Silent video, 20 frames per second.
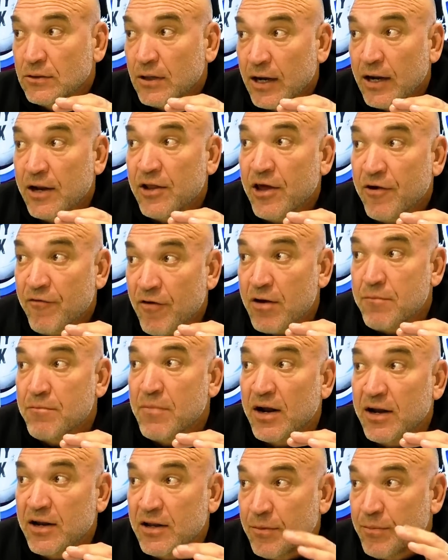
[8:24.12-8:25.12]
out of their own
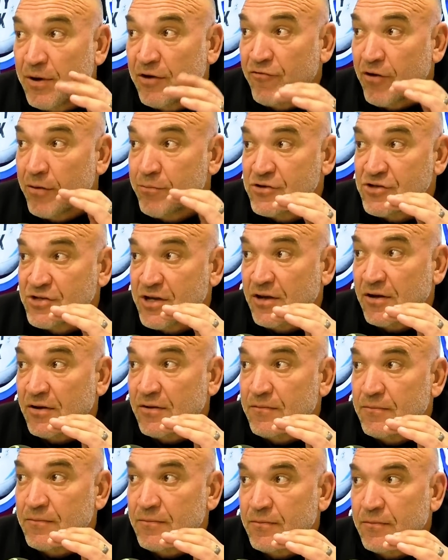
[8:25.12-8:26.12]
money to be
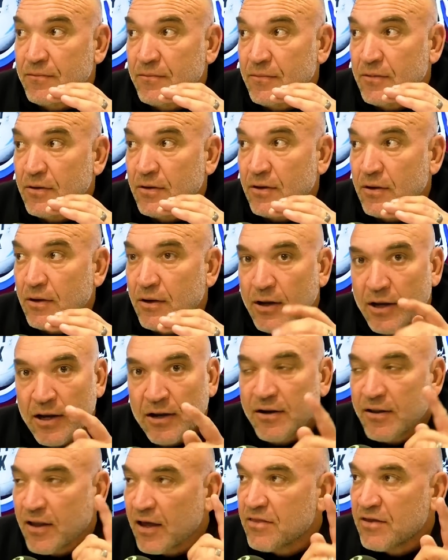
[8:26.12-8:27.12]
represented. How
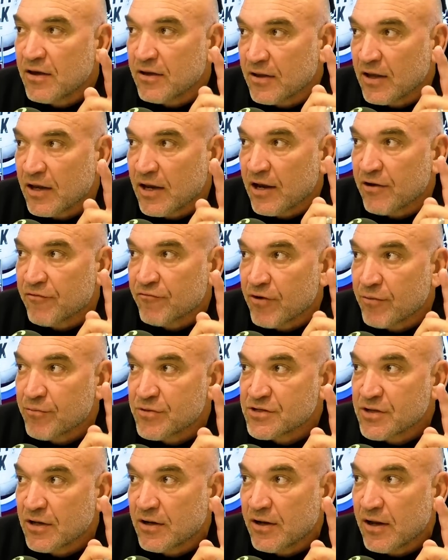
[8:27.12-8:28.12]
do they think they're getting
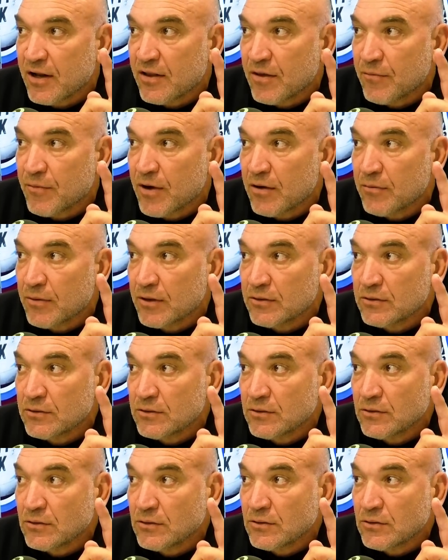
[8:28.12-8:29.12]
represented at the moment?
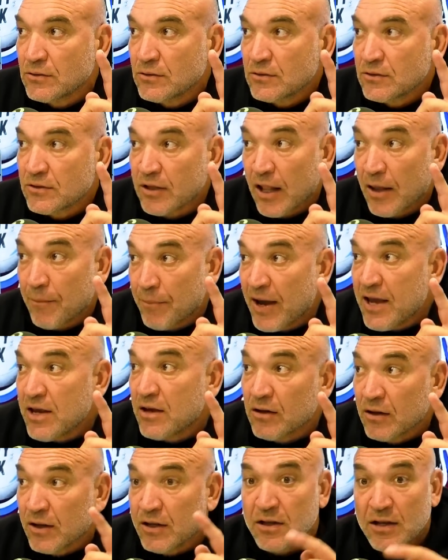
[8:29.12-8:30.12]
Yeah. So they pay
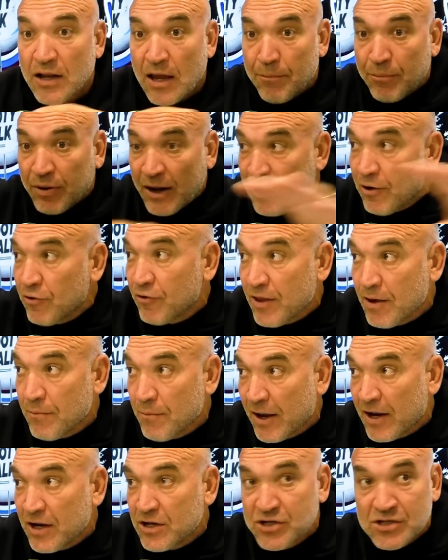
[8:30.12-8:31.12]
Clint and they pay all their
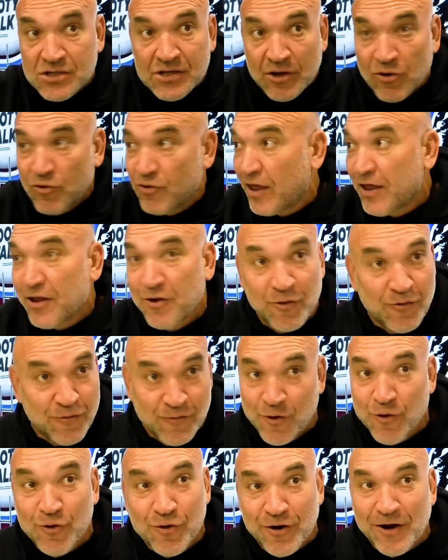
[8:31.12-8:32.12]
managers and all that who have
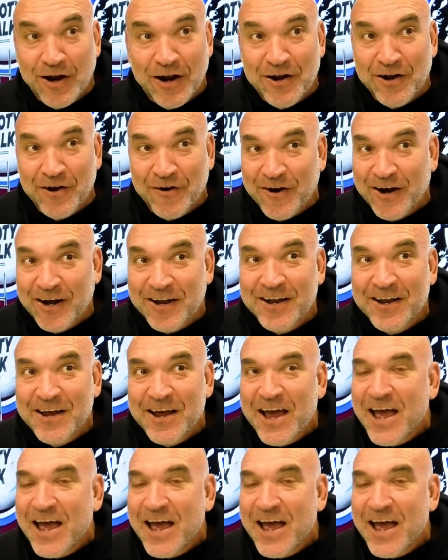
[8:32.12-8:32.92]
all gone underground.